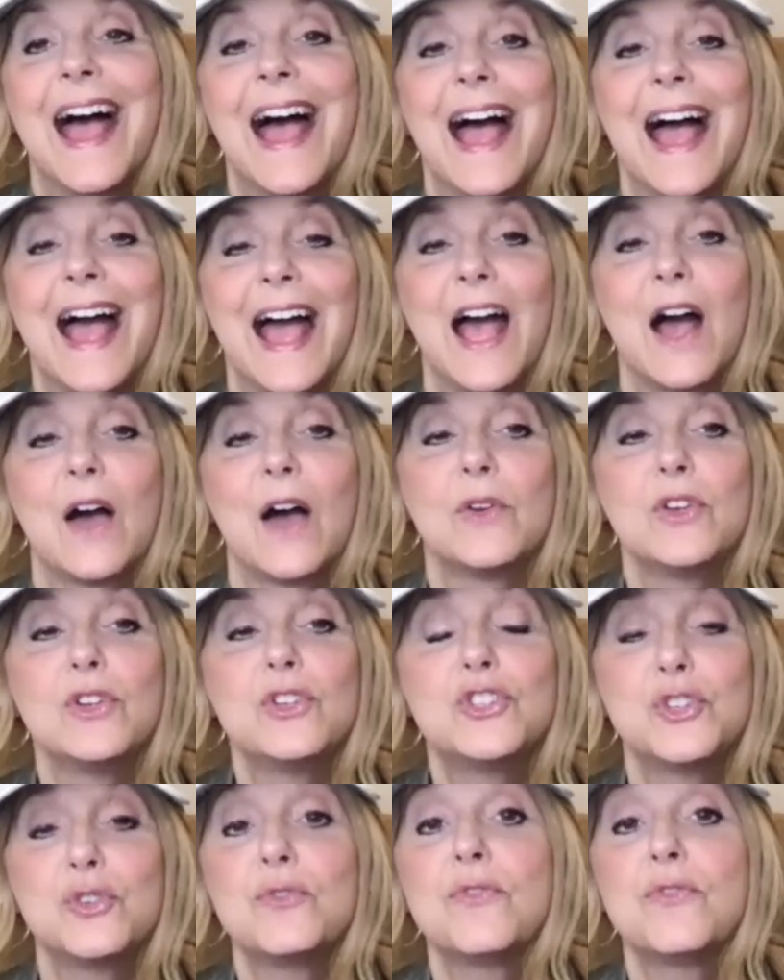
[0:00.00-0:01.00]
how
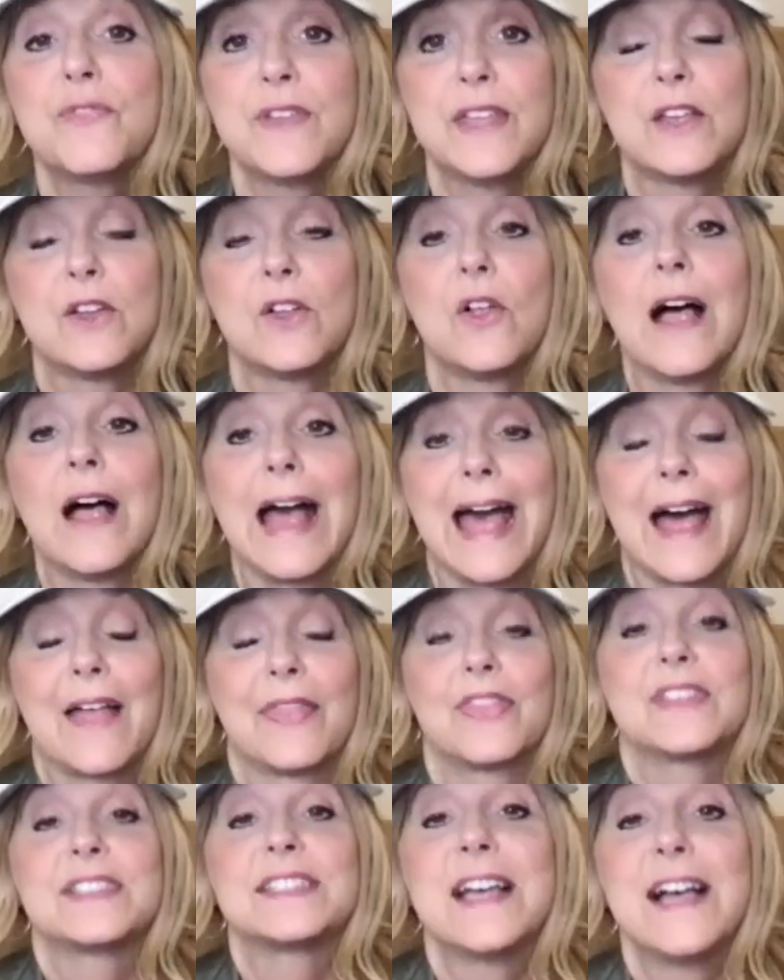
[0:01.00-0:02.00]
did you feel at
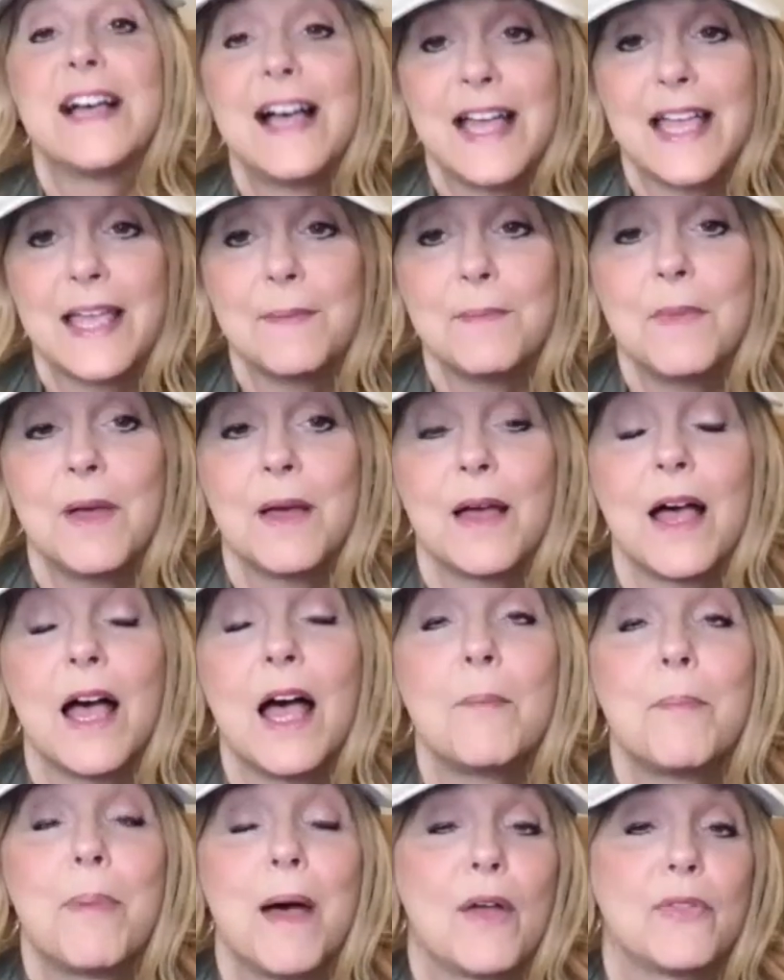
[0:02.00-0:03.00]
the time
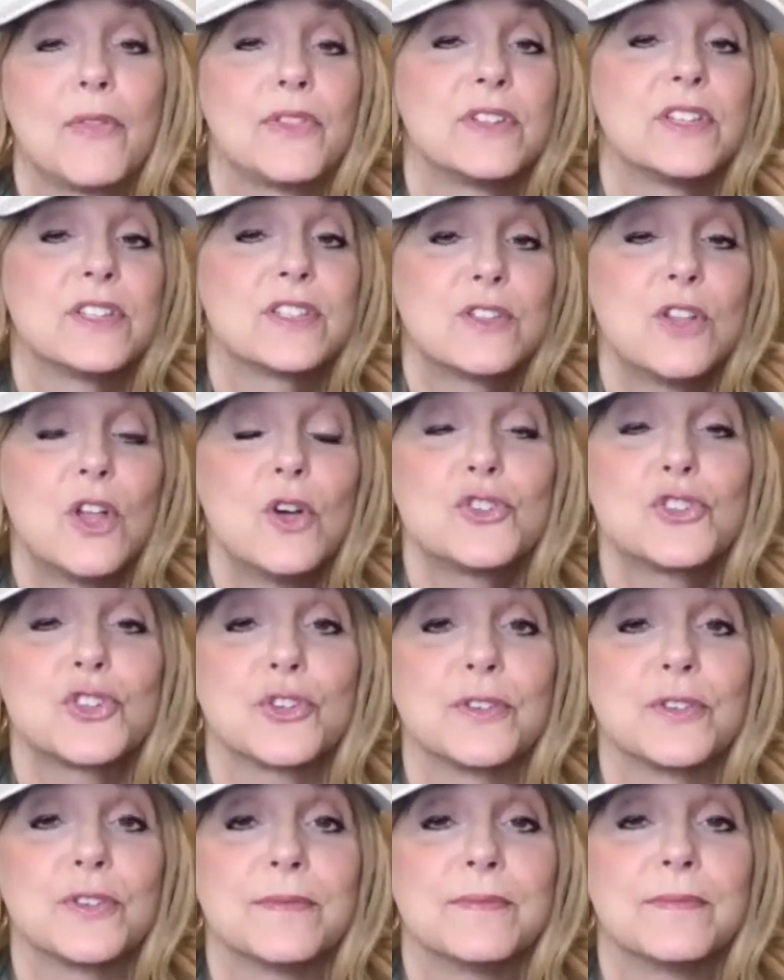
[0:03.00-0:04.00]
about the
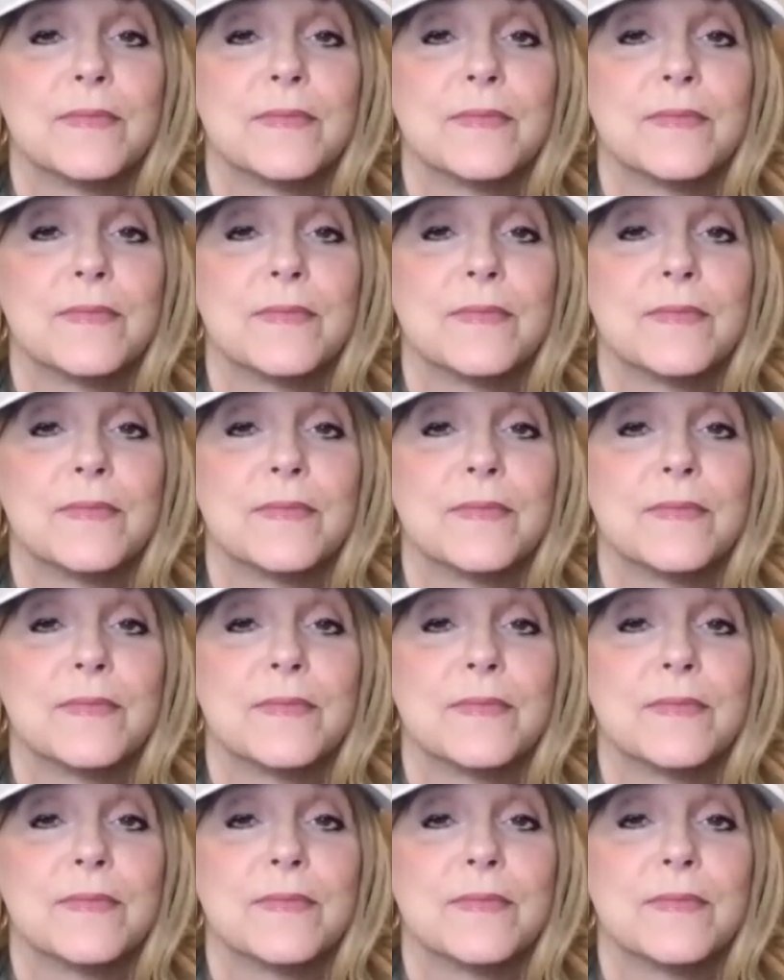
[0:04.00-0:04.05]
disclosure?